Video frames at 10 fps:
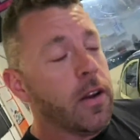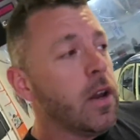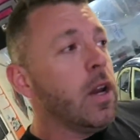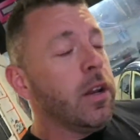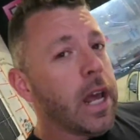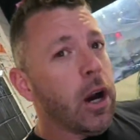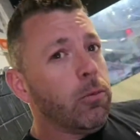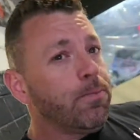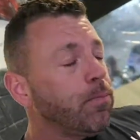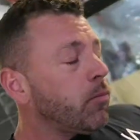in.
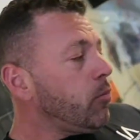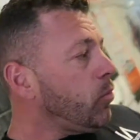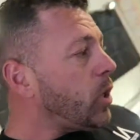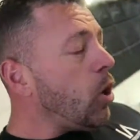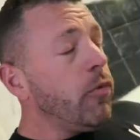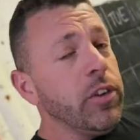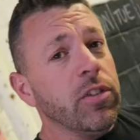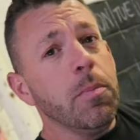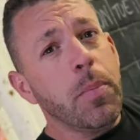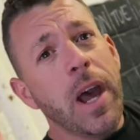Now,
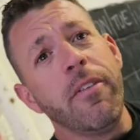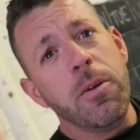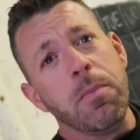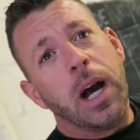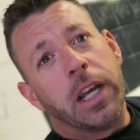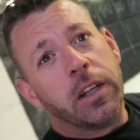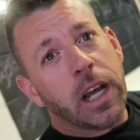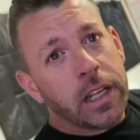obviously bear in mind,